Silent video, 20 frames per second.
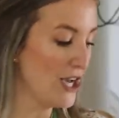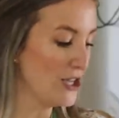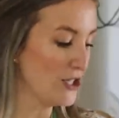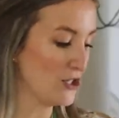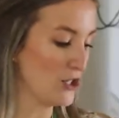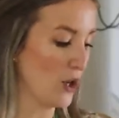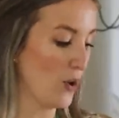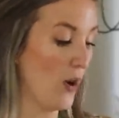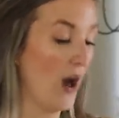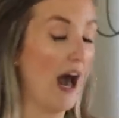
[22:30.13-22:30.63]

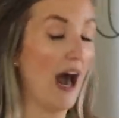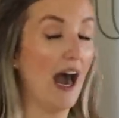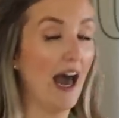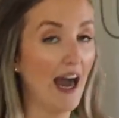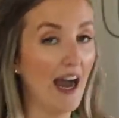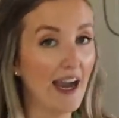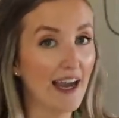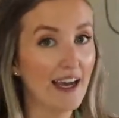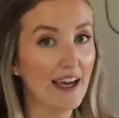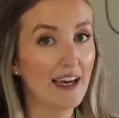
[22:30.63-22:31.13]
So
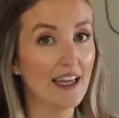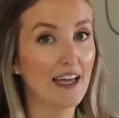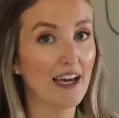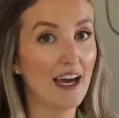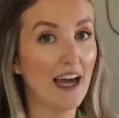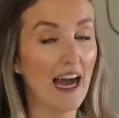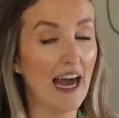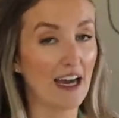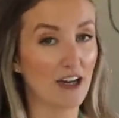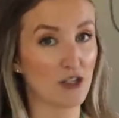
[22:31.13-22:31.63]
I
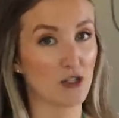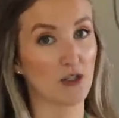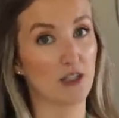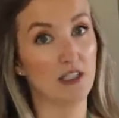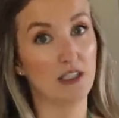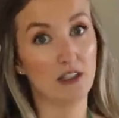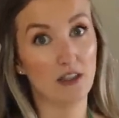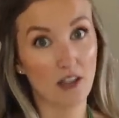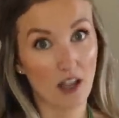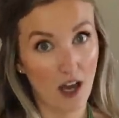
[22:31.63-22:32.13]
actually
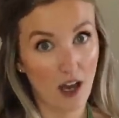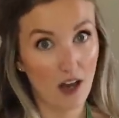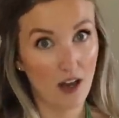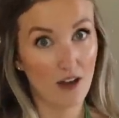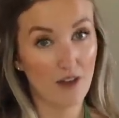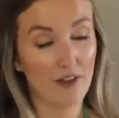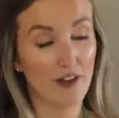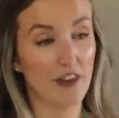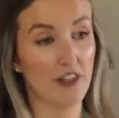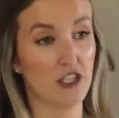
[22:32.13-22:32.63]

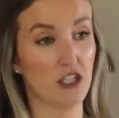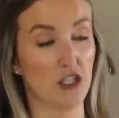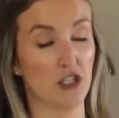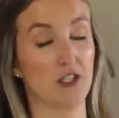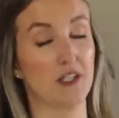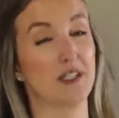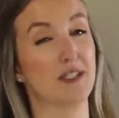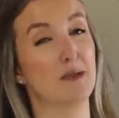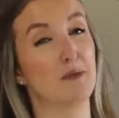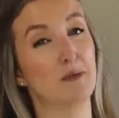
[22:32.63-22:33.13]
love this,
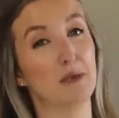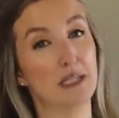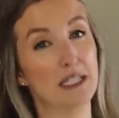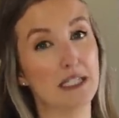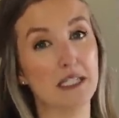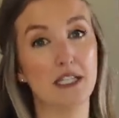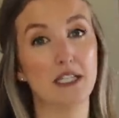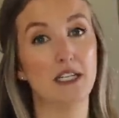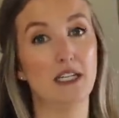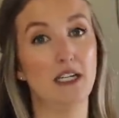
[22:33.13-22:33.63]
just the
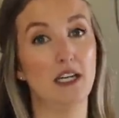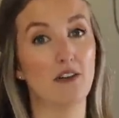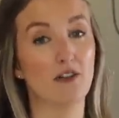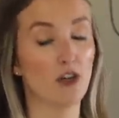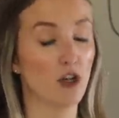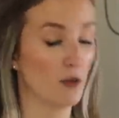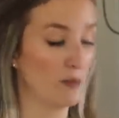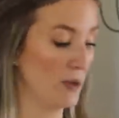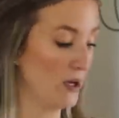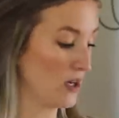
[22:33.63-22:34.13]
simplicity of
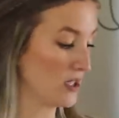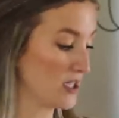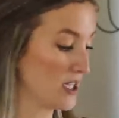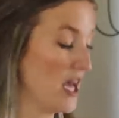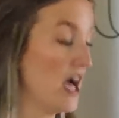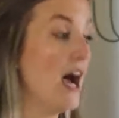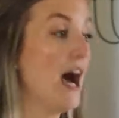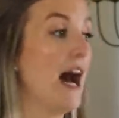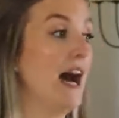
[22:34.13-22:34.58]
cookbooks.